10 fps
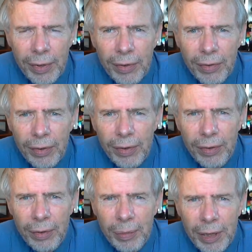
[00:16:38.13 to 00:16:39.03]
So
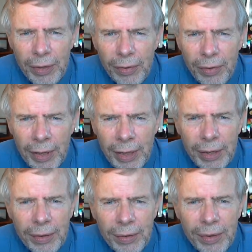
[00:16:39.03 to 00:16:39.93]
do make use of that.
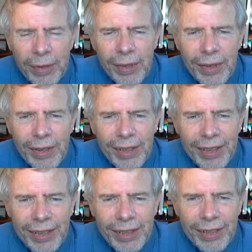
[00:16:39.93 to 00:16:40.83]

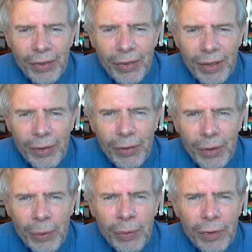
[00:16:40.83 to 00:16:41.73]
See you
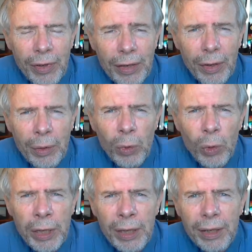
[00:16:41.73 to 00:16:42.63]
soon, Saturday
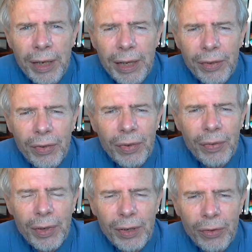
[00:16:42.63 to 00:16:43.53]
morning, in the next
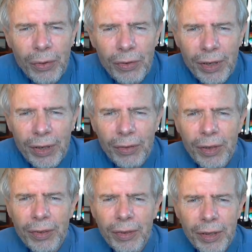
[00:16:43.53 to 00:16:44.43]
virtual church.
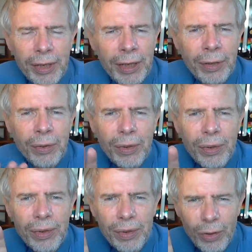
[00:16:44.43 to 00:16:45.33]
Until then,
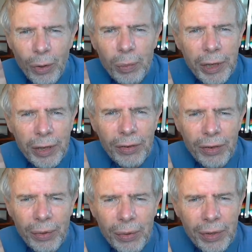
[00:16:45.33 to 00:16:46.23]
God bless
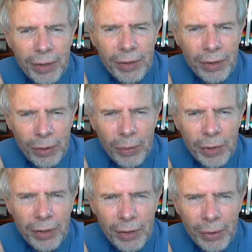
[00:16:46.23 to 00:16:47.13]
you and go
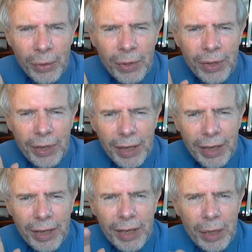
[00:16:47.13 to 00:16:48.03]
with you and
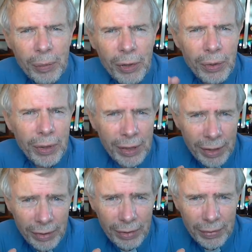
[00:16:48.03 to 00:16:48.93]
keep you in
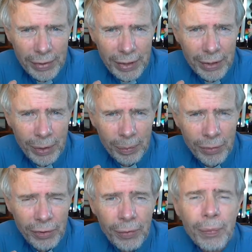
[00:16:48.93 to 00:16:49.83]
his loving
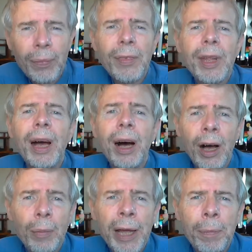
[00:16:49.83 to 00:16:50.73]
arms.
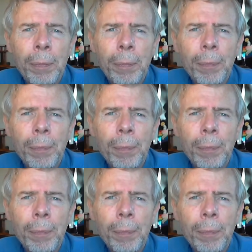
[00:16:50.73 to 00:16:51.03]
Amen.